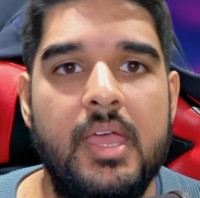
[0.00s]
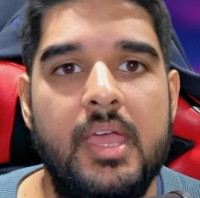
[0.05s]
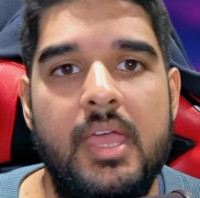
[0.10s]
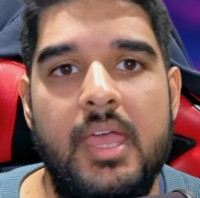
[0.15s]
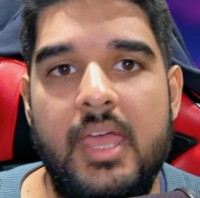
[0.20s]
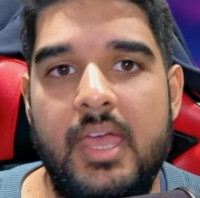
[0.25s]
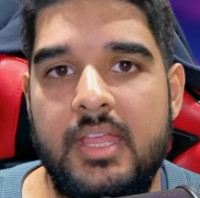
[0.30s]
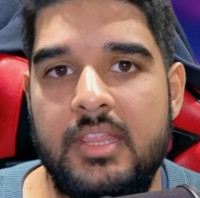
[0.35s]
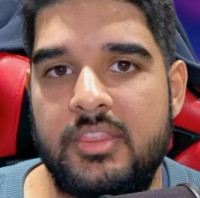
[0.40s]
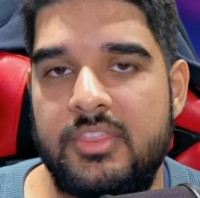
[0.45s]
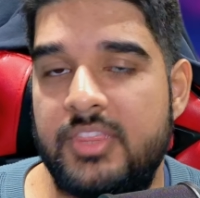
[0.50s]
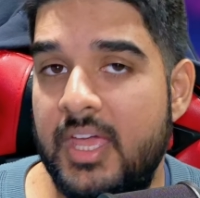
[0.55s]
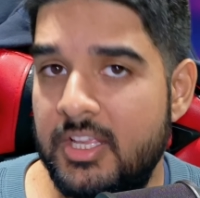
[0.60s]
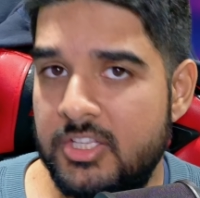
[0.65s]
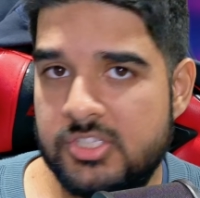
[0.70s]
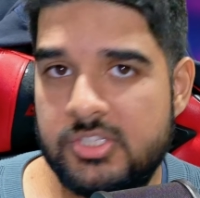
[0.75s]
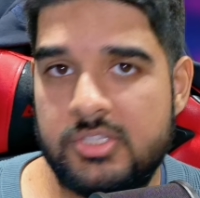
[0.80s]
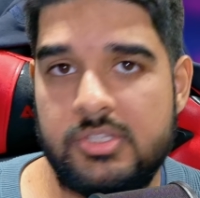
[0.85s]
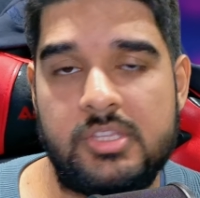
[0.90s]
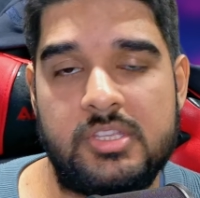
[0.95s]
And thanks
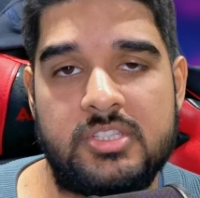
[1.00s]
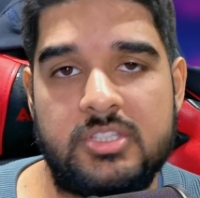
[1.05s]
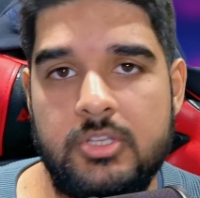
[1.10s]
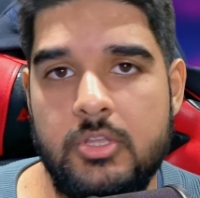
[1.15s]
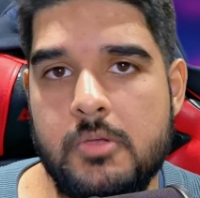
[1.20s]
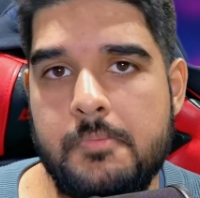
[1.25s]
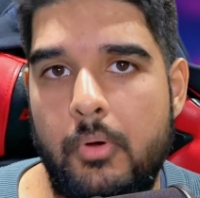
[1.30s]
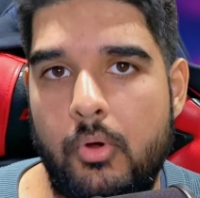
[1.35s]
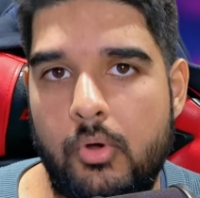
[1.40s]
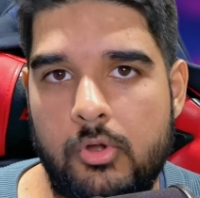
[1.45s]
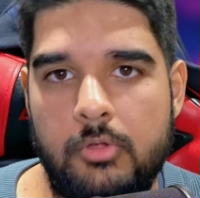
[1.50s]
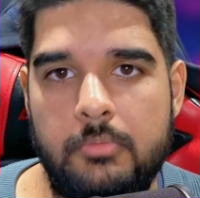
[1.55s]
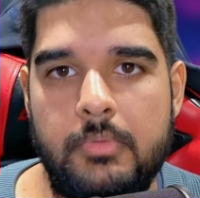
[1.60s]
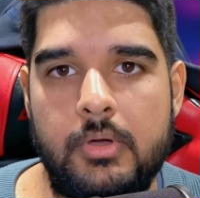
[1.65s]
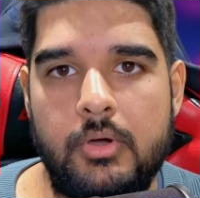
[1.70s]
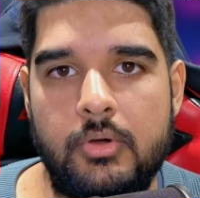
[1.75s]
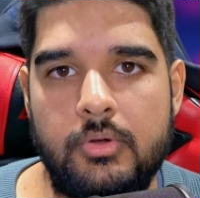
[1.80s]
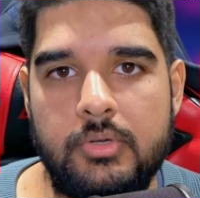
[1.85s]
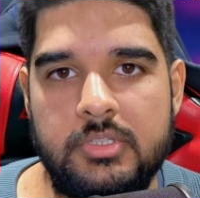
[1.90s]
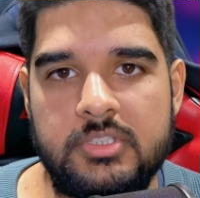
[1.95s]
to this new Portal
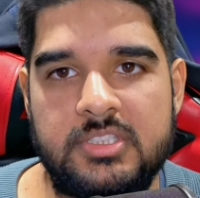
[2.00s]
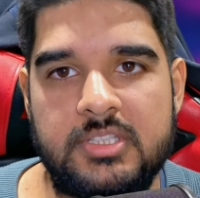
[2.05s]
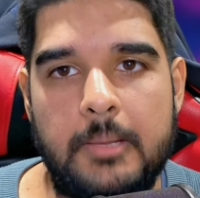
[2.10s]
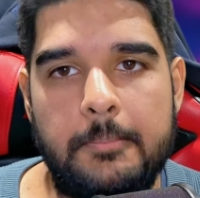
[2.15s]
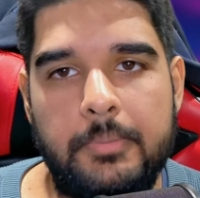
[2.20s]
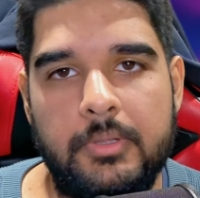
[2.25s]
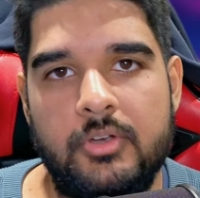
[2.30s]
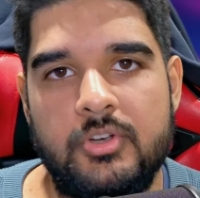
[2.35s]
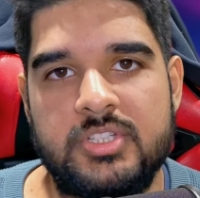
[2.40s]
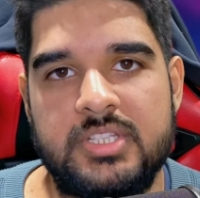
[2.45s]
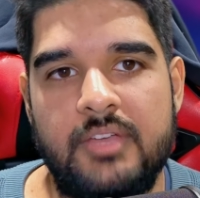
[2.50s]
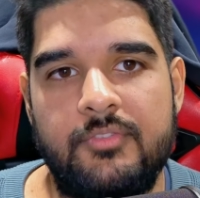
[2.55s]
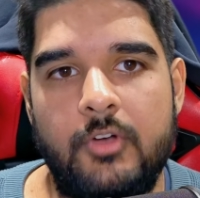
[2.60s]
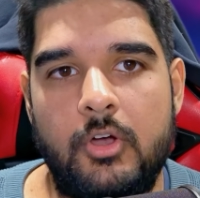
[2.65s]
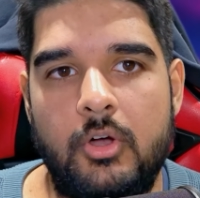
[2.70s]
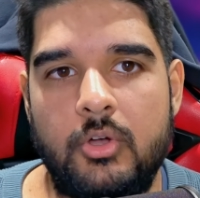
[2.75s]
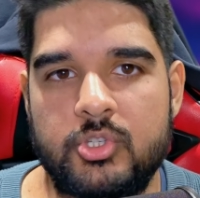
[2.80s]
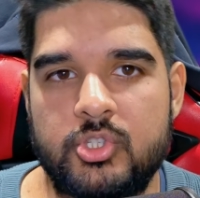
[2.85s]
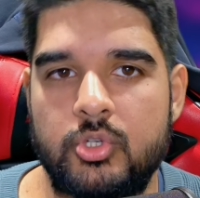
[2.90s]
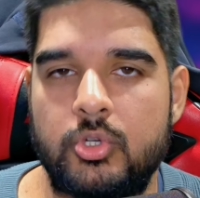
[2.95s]
mode, some players have
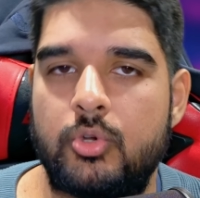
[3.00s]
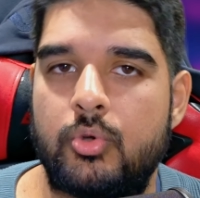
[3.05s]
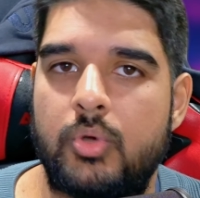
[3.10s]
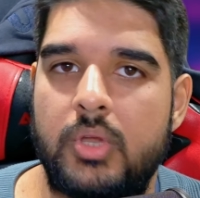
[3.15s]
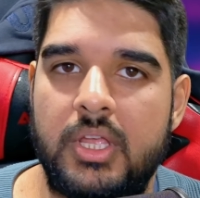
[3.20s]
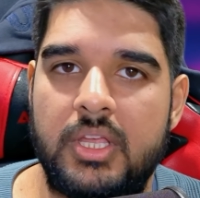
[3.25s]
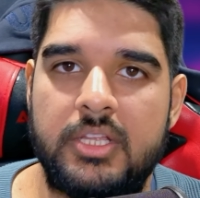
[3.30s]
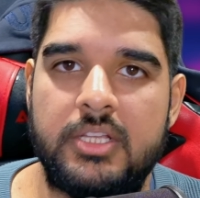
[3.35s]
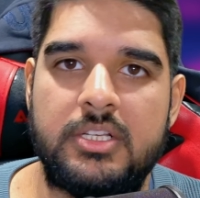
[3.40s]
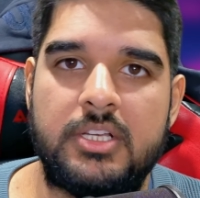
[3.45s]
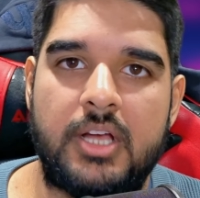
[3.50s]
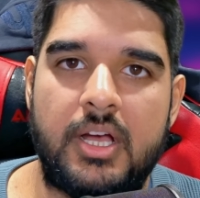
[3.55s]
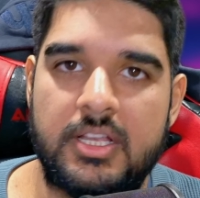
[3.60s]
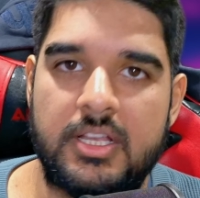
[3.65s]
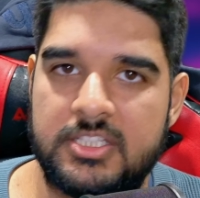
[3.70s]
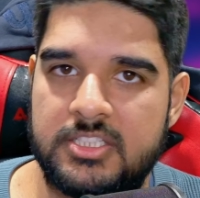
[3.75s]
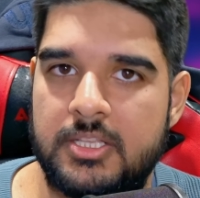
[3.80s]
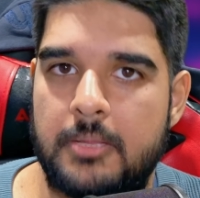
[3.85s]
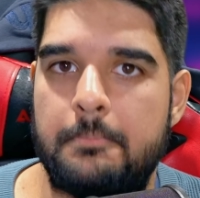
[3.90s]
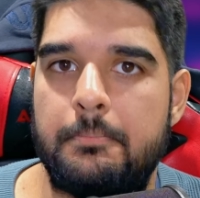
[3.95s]
also created
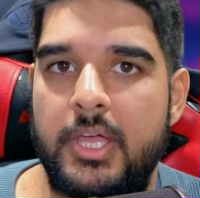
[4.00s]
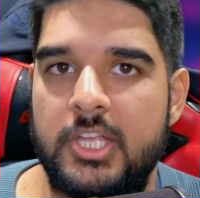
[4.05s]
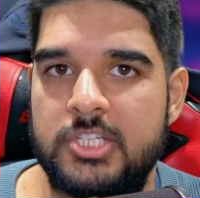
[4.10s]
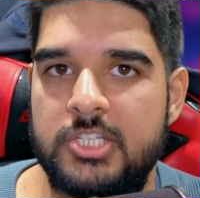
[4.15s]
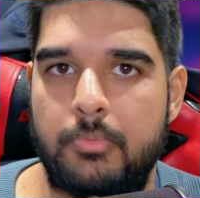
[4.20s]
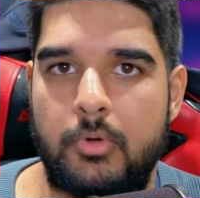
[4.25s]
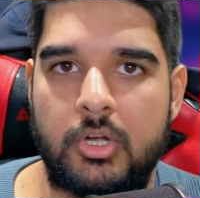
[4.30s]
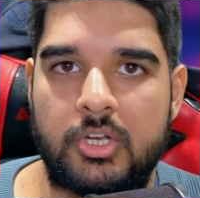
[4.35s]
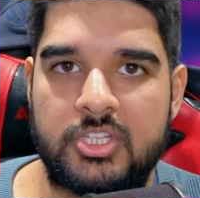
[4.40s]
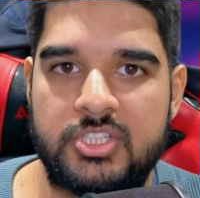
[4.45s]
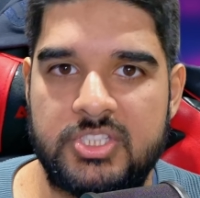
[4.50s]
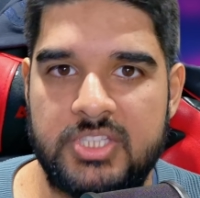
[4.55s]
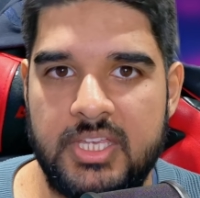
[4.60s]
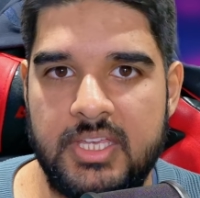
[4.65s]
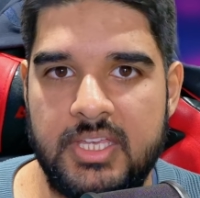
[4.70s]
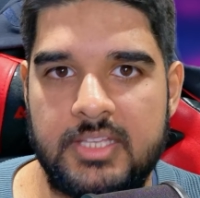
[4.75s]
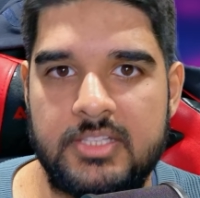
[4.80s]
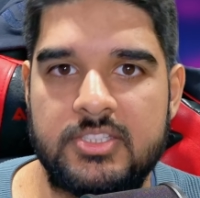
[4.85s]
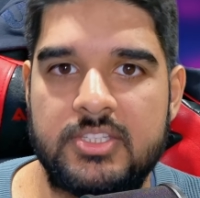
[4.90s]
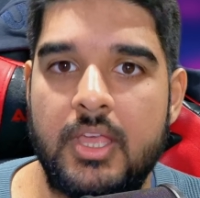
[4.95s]
custom benchmark
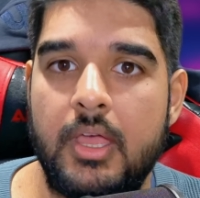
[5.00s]
scenes